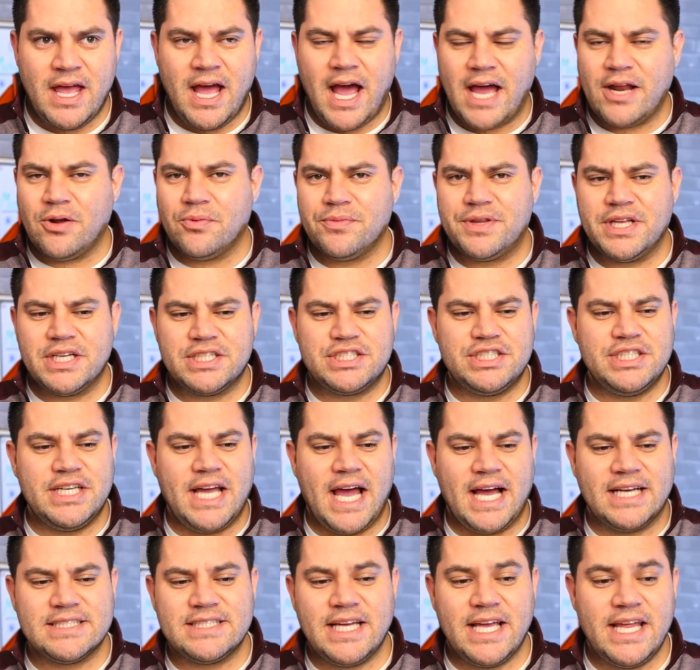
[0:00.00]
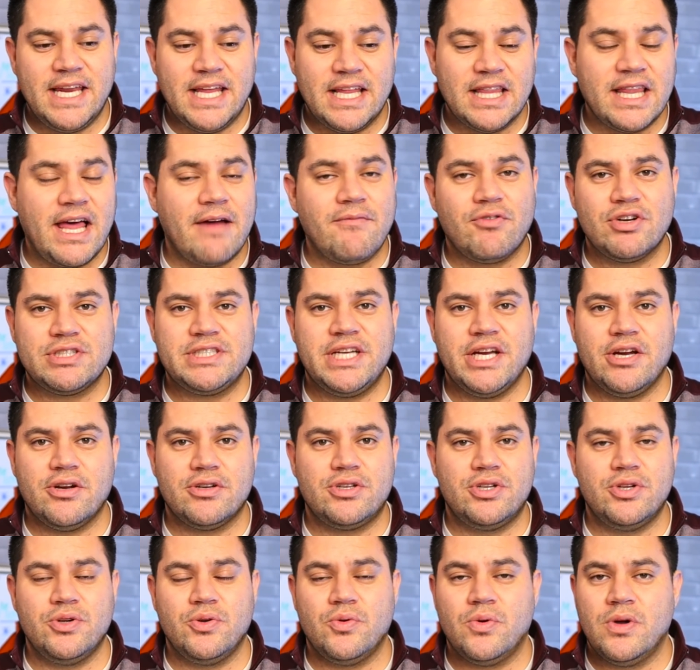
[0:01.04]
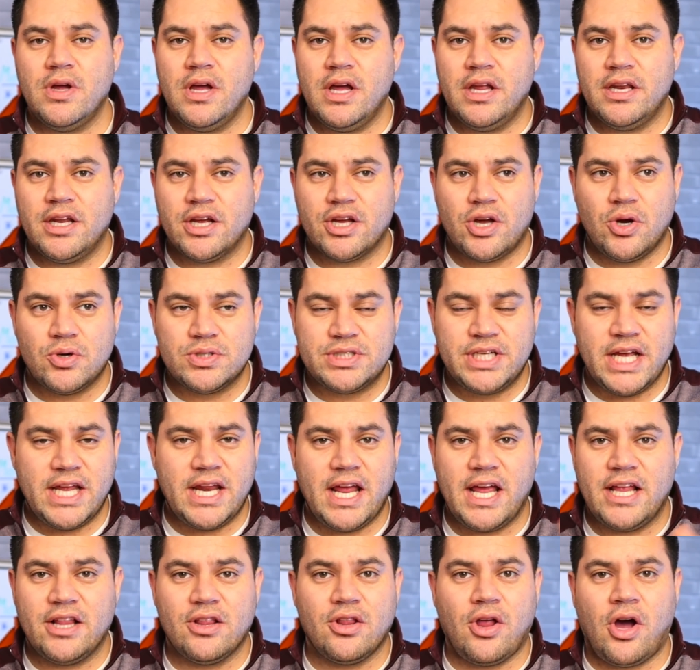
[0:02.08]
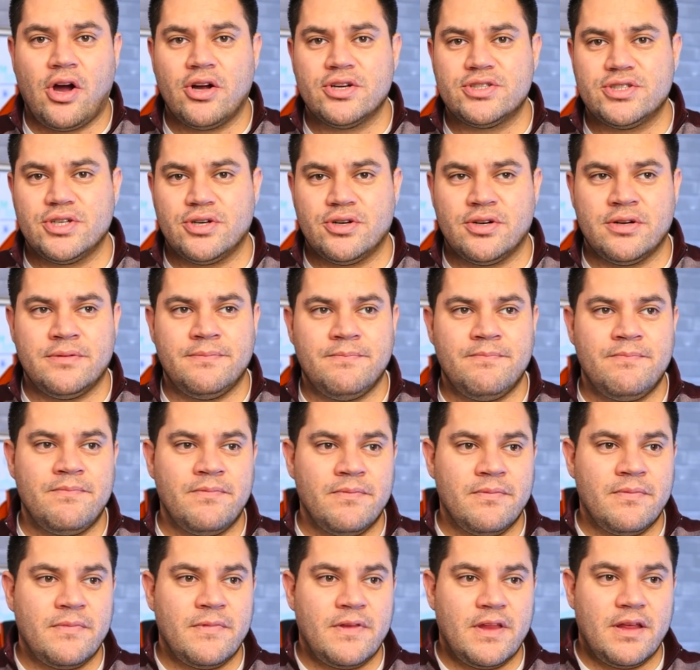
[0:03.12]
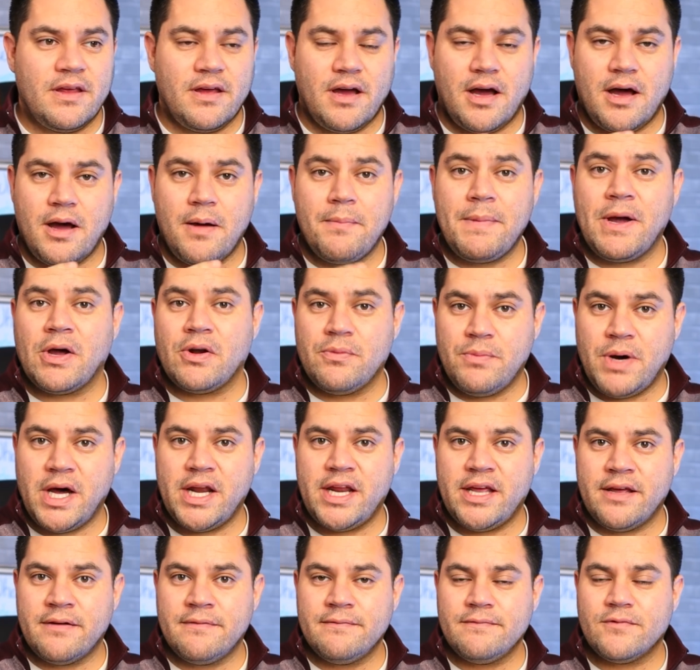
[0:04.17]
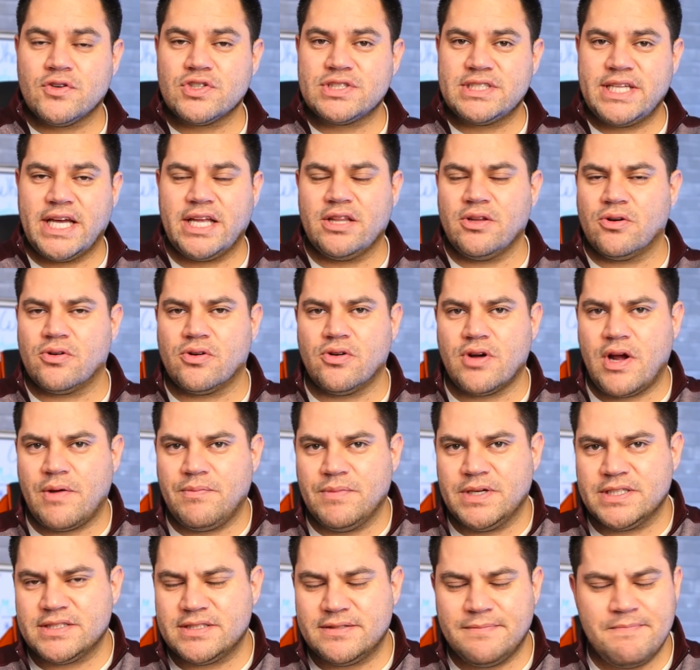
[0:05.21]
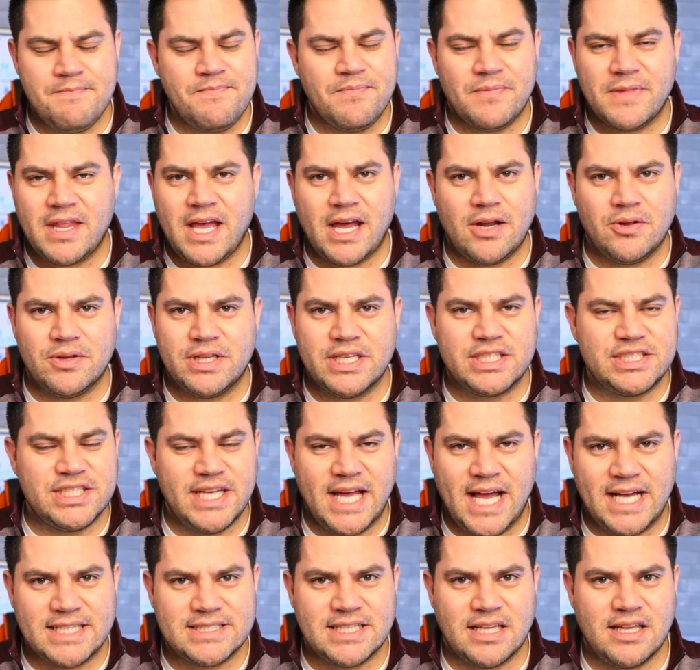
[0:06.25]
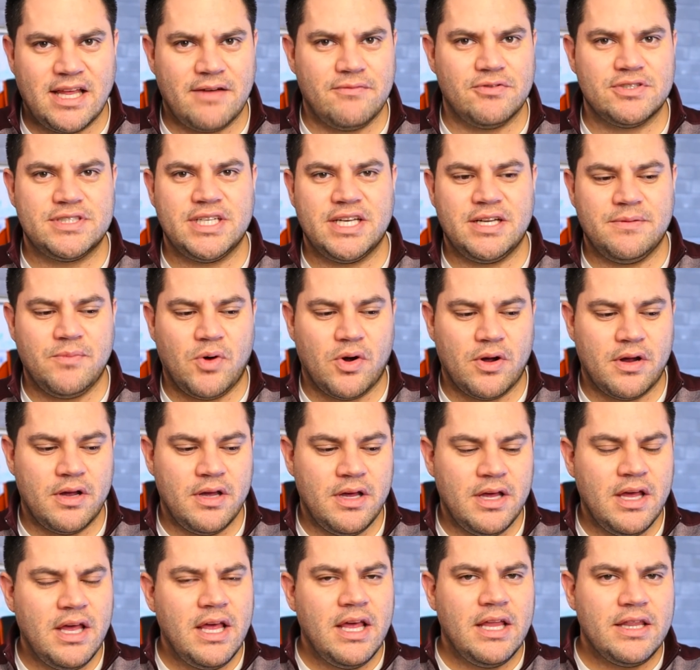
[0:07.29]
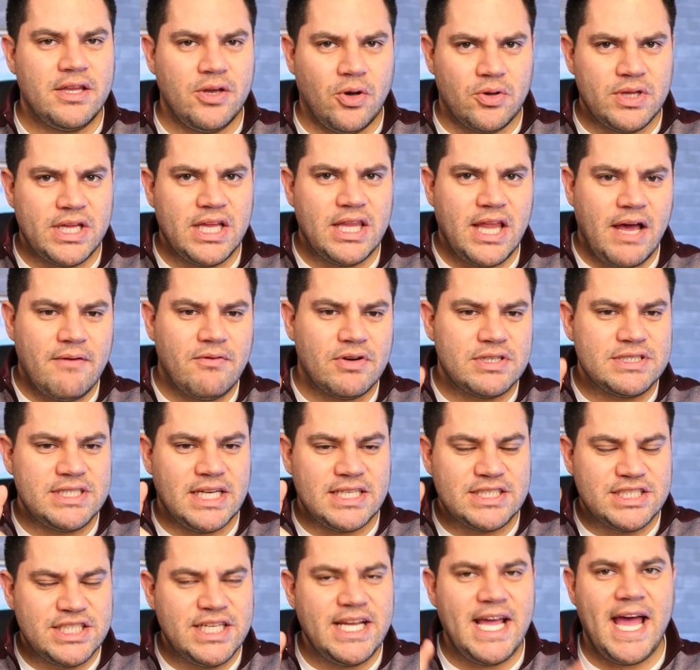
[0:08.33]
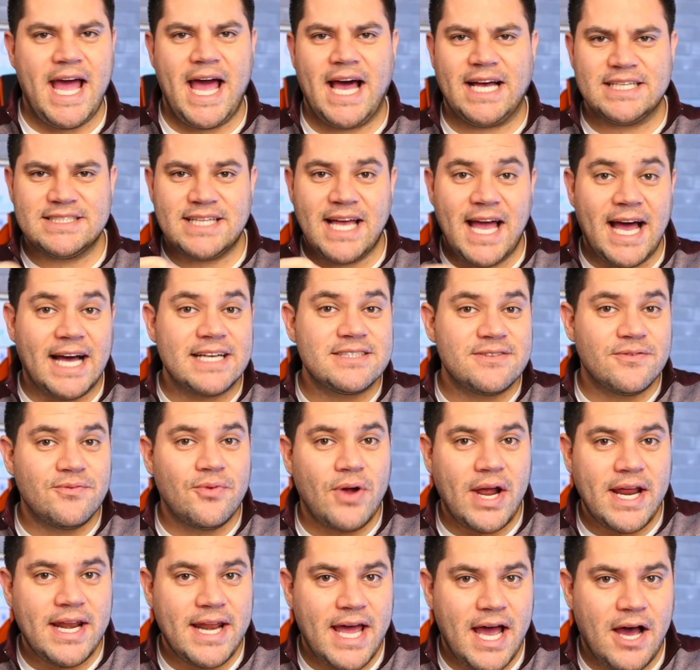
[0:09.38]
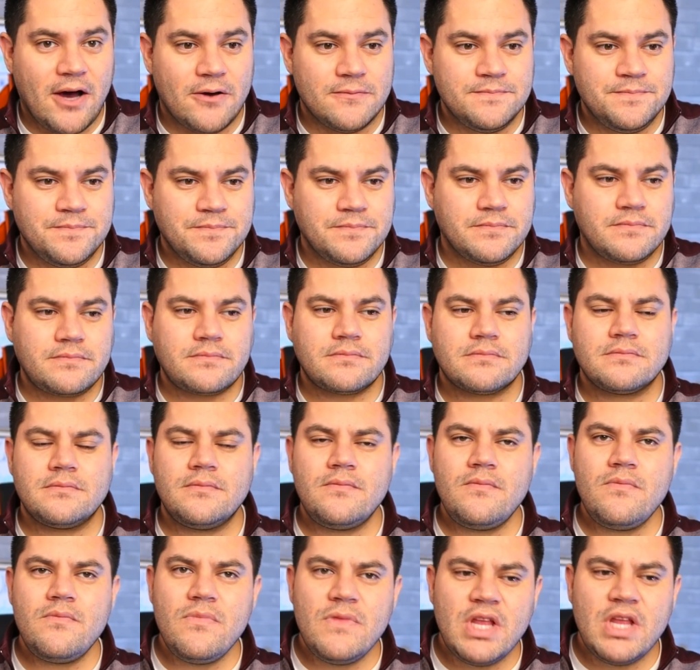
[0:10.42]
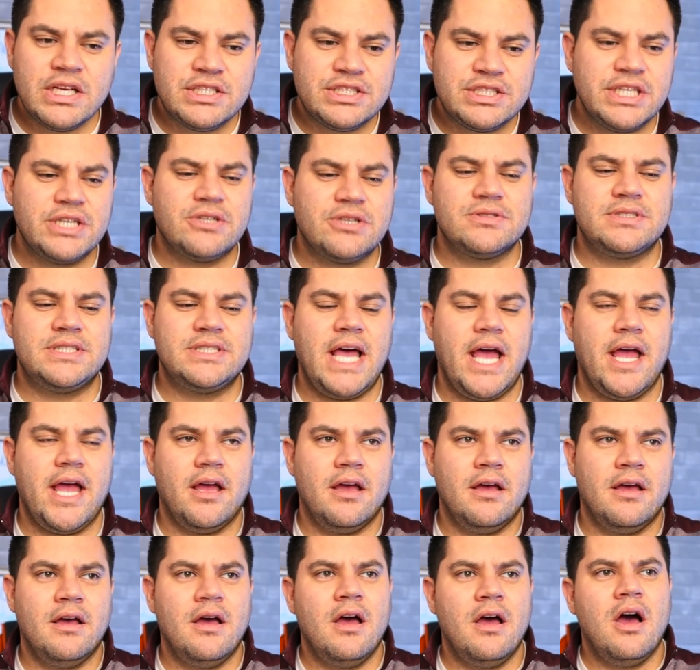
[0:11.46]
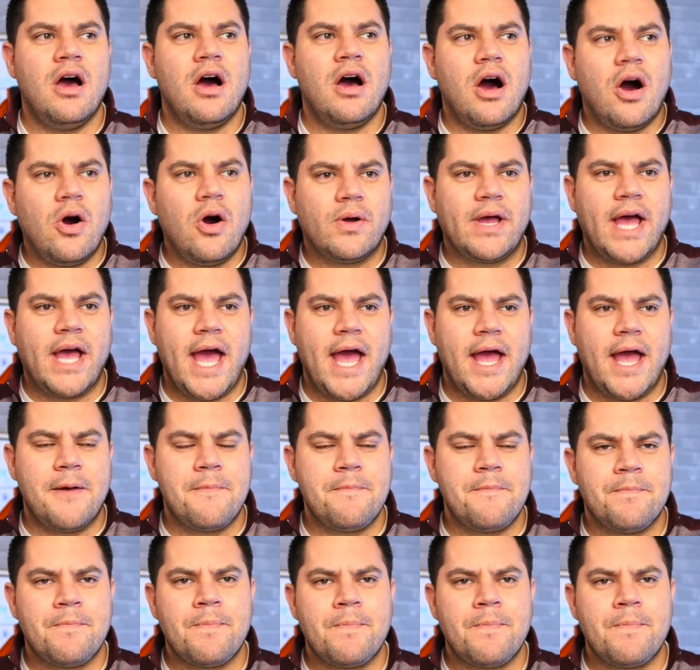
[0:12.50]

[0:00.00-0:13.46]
I don't think she has any leverage here to negotiate a larger uh, amount of money for state and local governments. I don't think she has that leverage anymore. The only leverage that she has as of right now is she could say, okay,